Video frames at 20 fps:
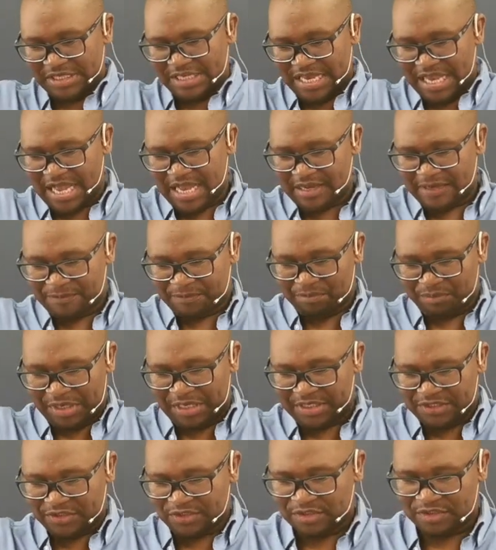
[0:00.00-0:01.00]
young
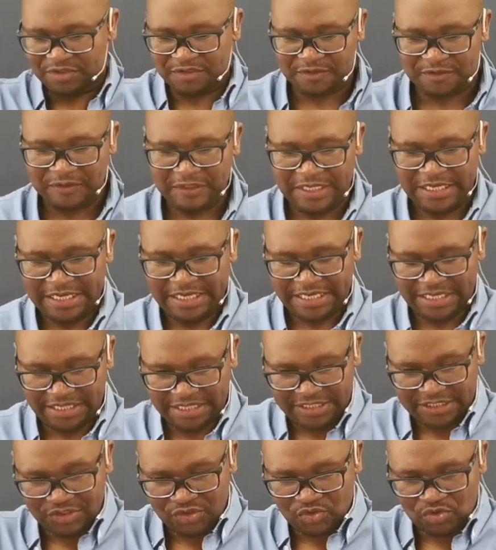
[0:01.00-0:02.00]
ministers in
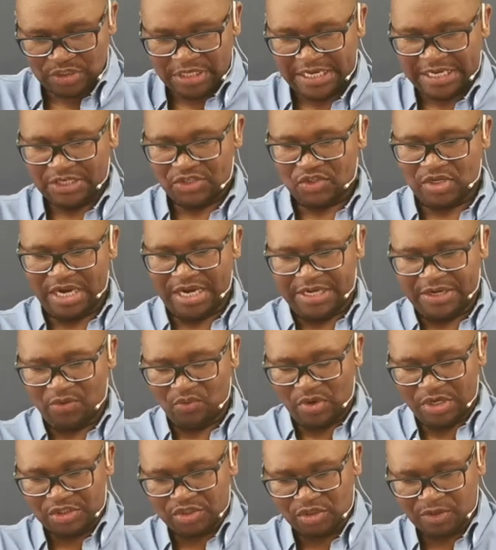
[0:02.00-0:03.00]
these training
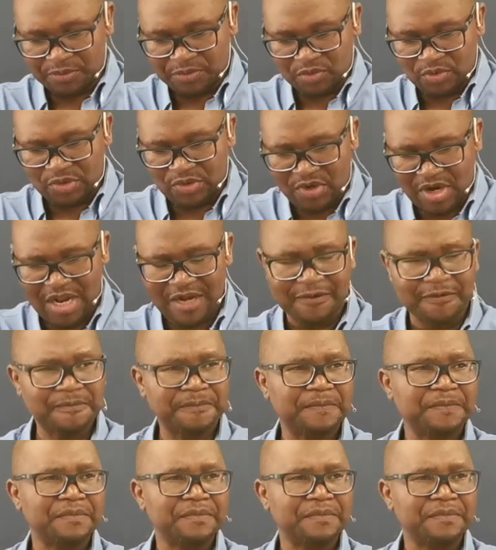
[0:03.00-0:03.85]
workshops we run,